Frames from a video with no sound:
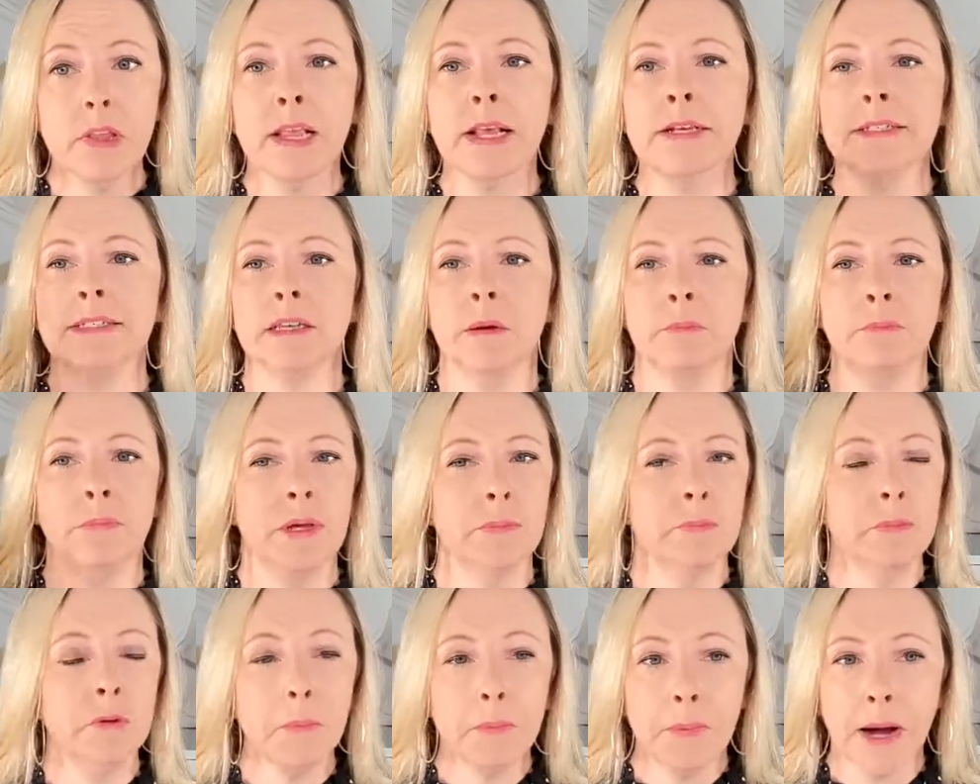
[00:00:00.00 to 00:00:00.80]
some
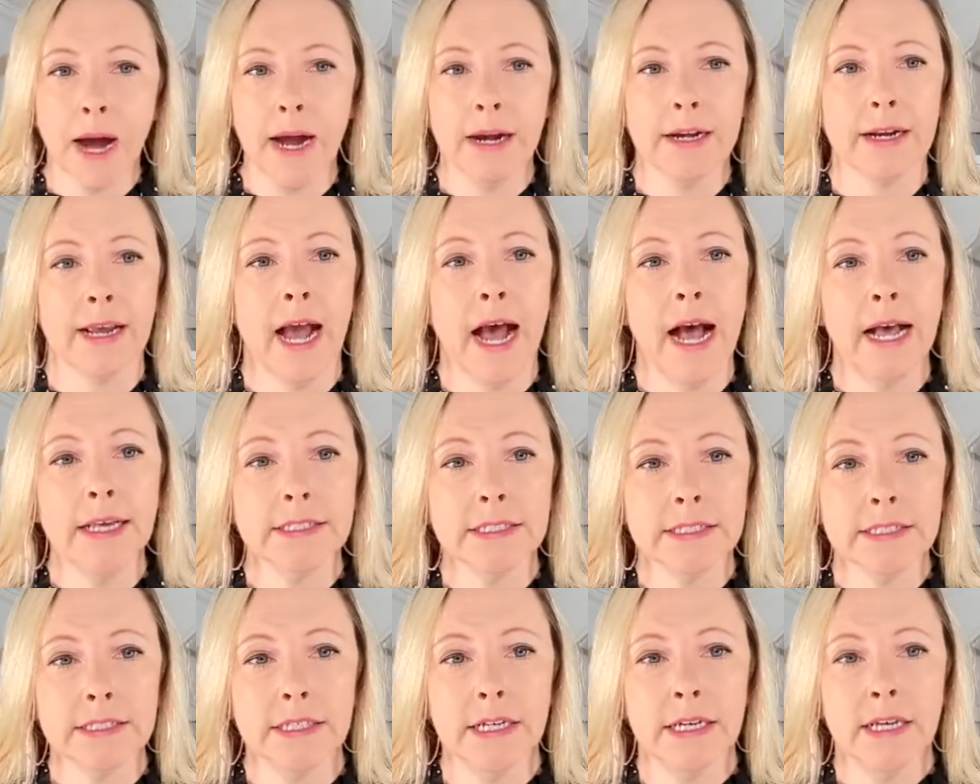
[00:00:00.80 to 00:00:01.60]
people
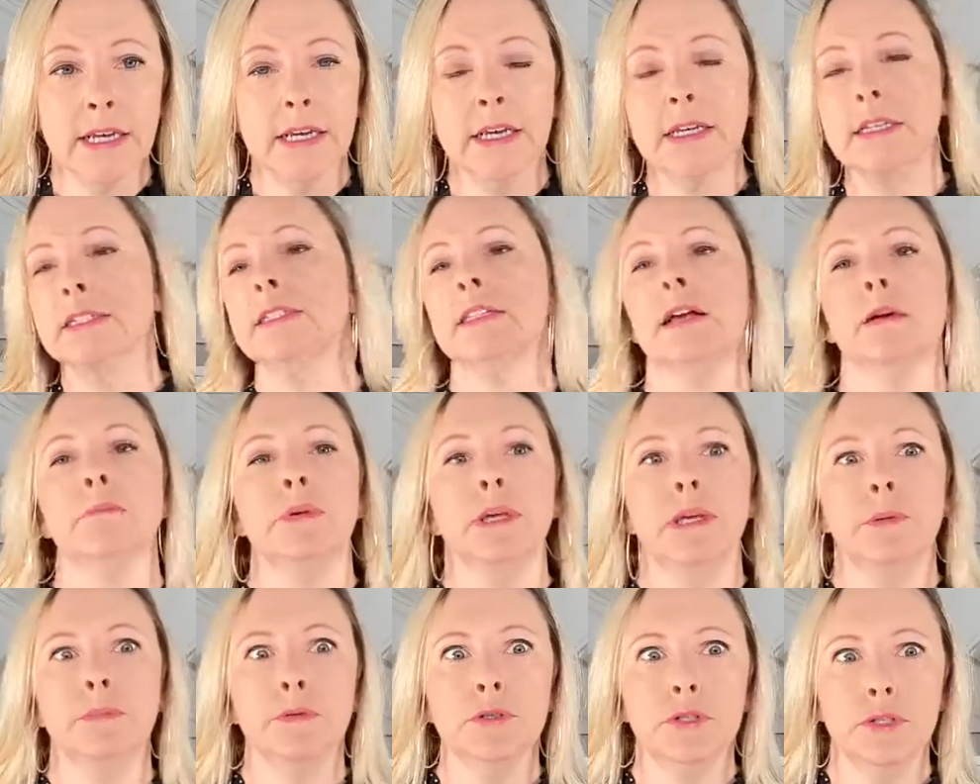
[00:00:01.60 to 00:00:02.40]
podcast, some
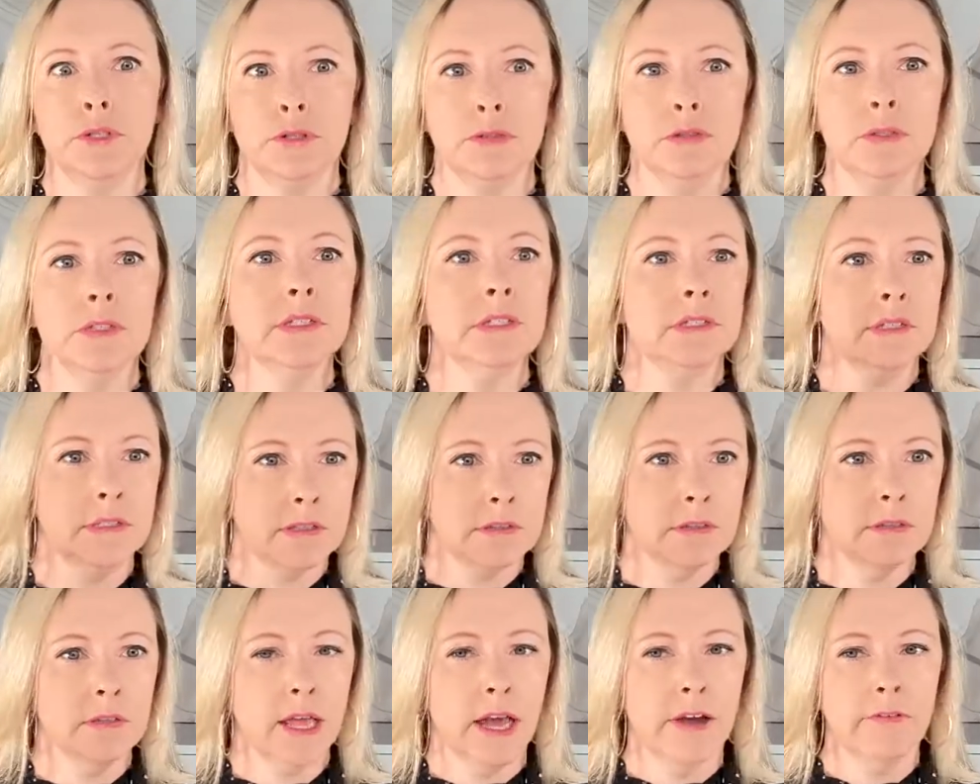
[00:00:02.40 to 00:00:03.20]
people use
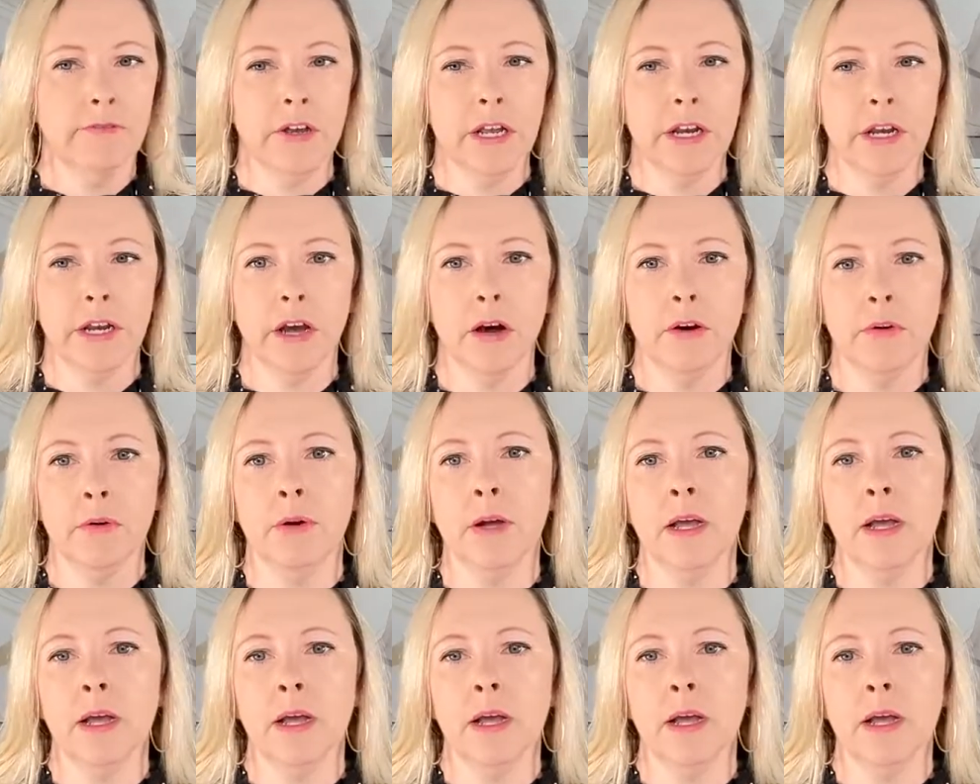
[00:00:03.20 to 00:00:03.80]
live video.